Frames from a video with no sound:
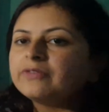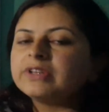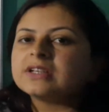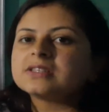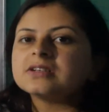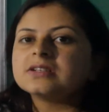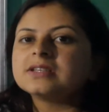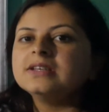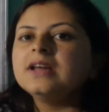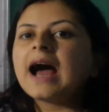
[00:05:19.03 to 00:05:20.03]
with a
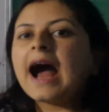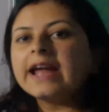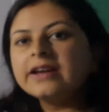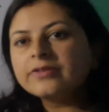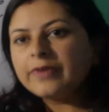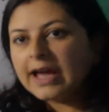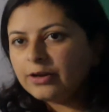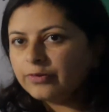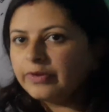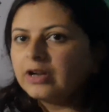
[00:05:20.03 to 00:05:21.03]
certain higher
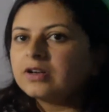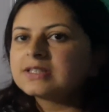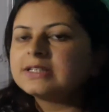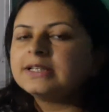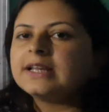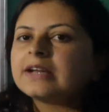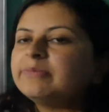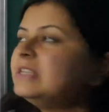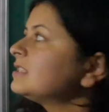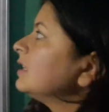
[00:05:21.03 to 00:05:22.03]
value of velocity. That
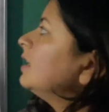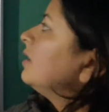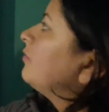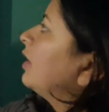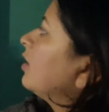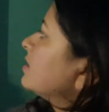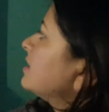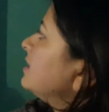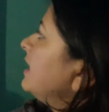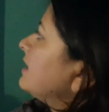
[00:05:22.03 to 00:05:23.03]
means
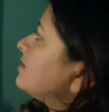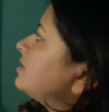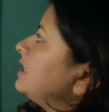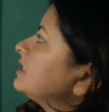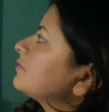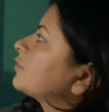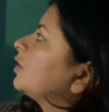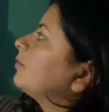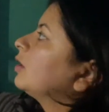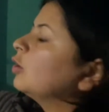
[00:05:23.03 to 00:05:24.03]
velocity has changed
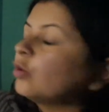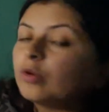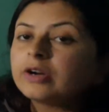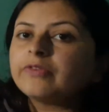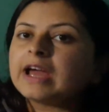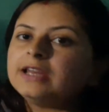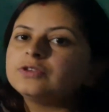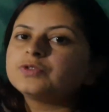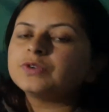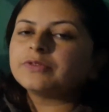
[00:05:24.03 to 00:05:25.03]
from a lower
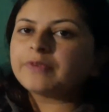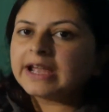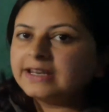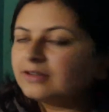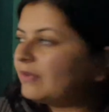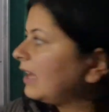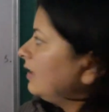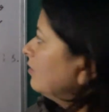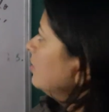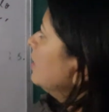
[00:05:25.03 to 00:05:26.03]
value to a final
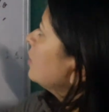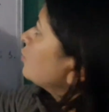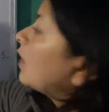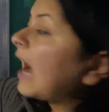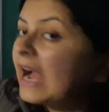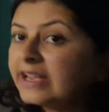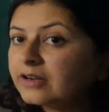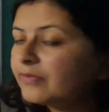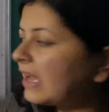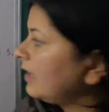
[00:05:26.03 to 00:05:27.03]
value to a
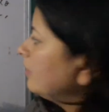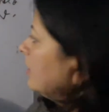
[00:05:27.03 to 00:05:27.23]
higher value.